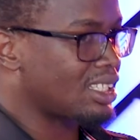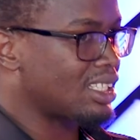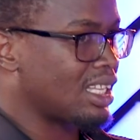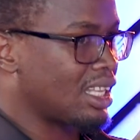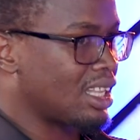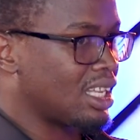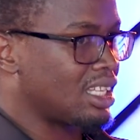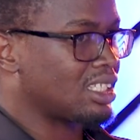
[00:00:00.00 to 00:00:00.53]

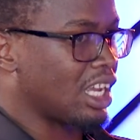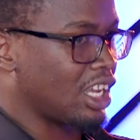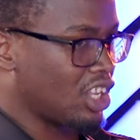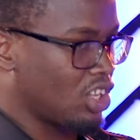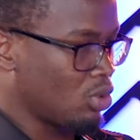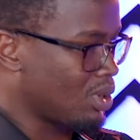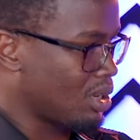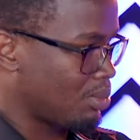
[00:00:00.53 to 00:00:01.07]
that there is a
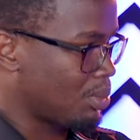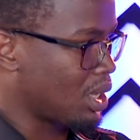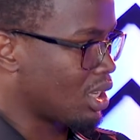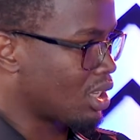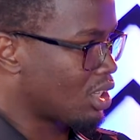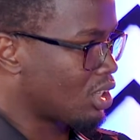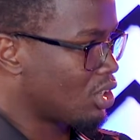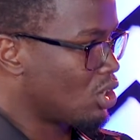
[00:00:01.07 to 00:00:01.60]
human being
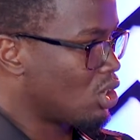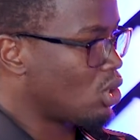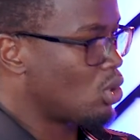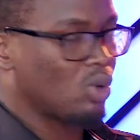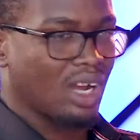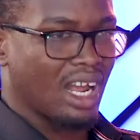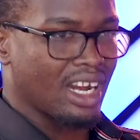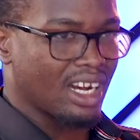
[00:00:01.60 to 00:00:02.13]
who
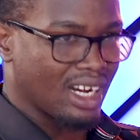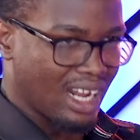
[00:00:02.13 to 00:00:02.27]
can